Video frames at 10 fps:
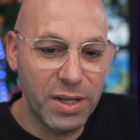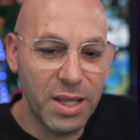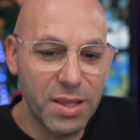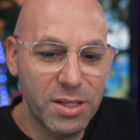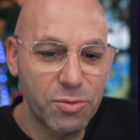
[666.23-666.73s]

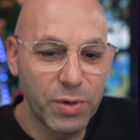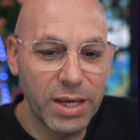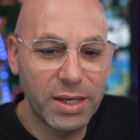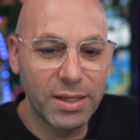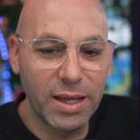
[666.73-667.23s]
this
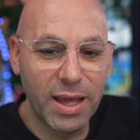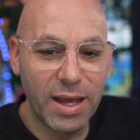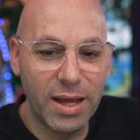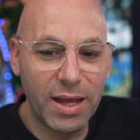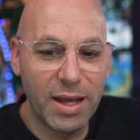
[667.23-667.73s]
week
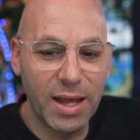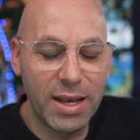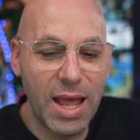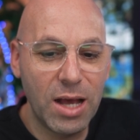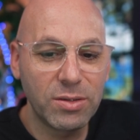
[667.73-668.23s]

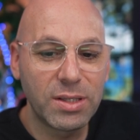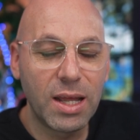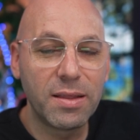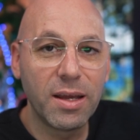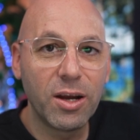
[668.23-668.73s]
announced
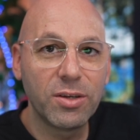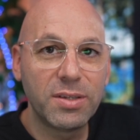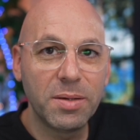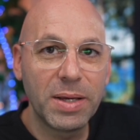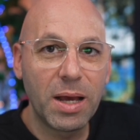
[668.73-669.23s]
that they're
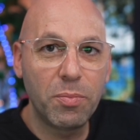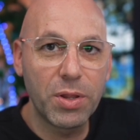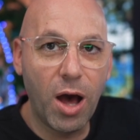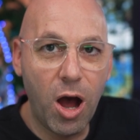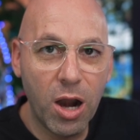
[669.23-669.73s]
teaming up with
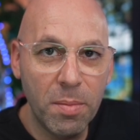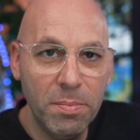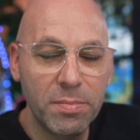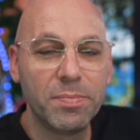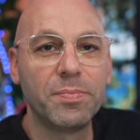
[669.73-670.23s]
ARM
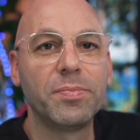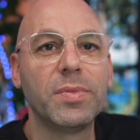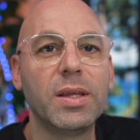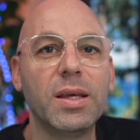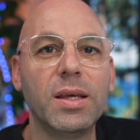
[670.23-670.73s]

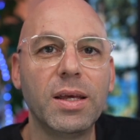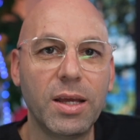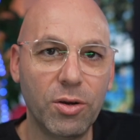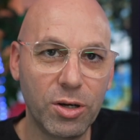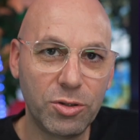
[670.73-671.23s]
in
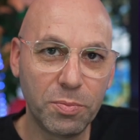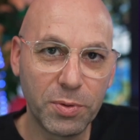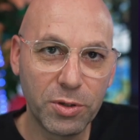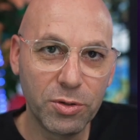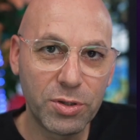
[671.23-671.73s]
order to
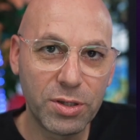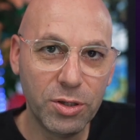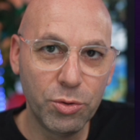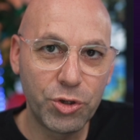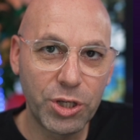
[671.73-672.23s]
produce
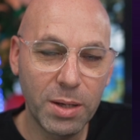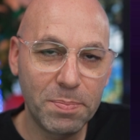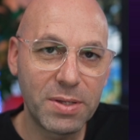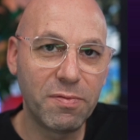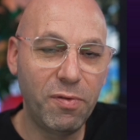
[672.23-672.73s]
new
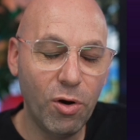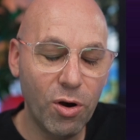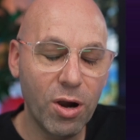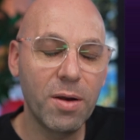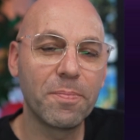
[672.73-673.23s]
chips
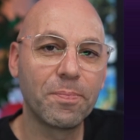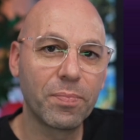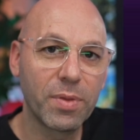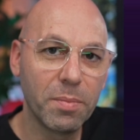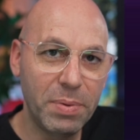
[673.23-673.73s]
for
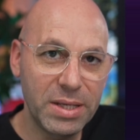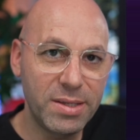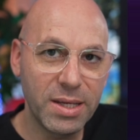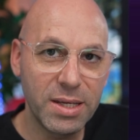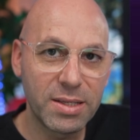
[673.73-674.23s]

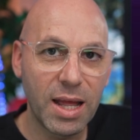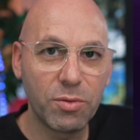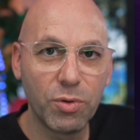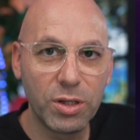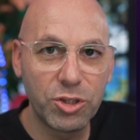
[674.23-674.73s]
PCs that
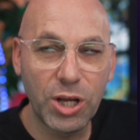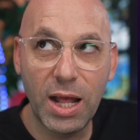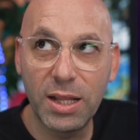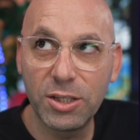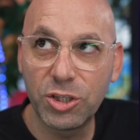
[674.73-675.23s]
will
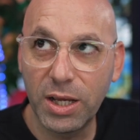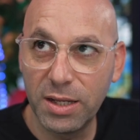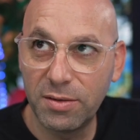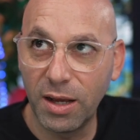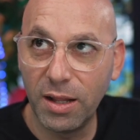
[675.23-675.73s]
challenge
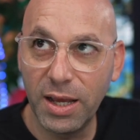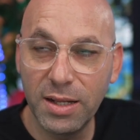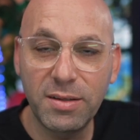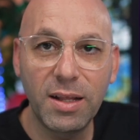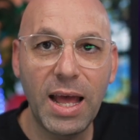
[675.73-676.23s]
Intel.
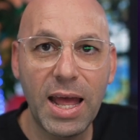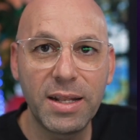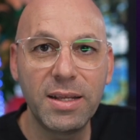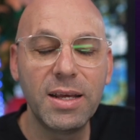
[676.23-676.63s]
Intel had